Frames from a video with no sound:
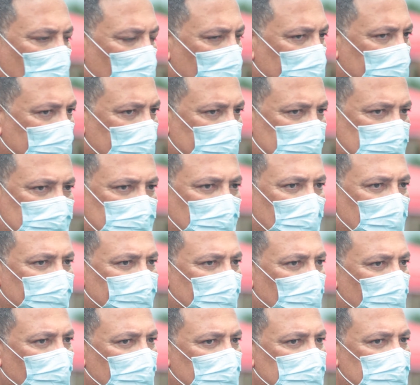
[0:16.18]
the going gets
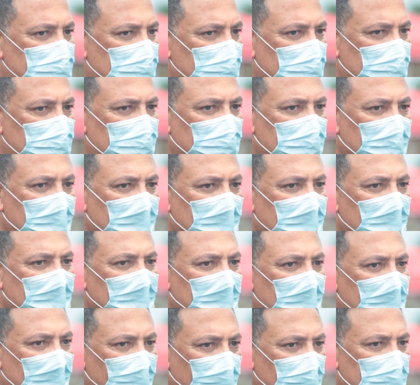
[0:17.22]
tough, and we see
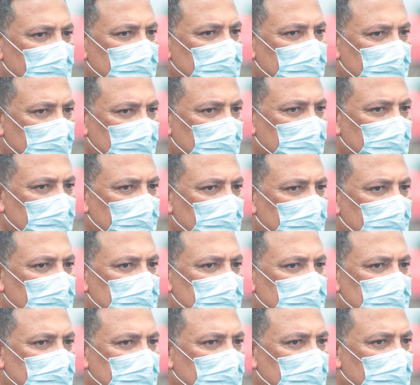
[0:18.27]
these